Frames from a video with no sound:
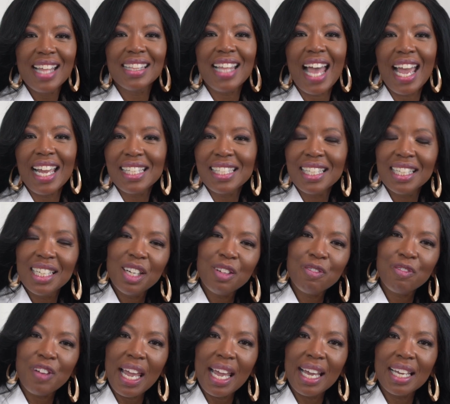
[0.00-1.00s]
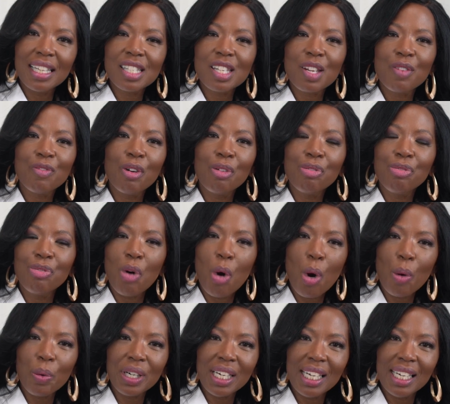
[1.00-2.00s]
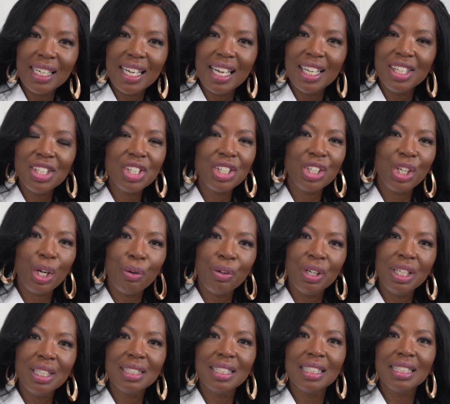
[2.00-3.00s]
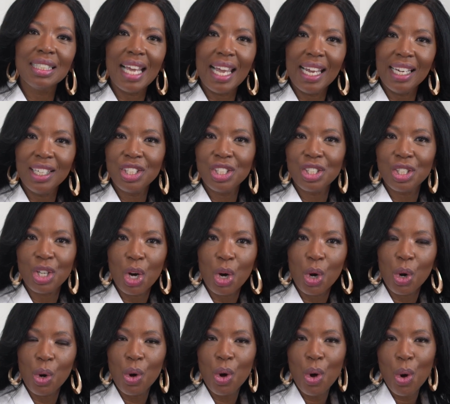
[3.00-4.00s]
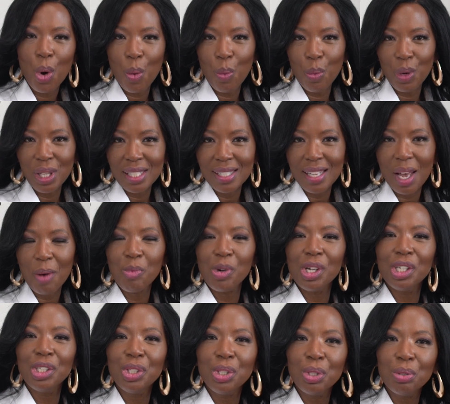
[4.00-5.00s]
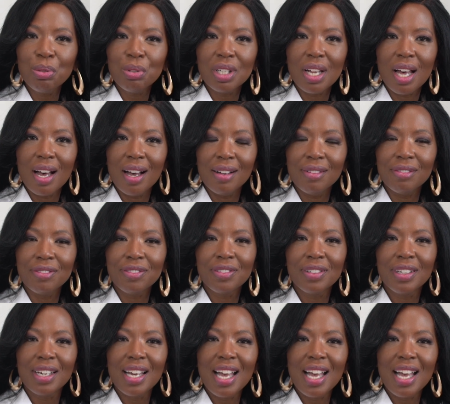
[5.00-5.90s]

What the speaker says: Thanks in advance for forwarding and sharing today's show with someone you love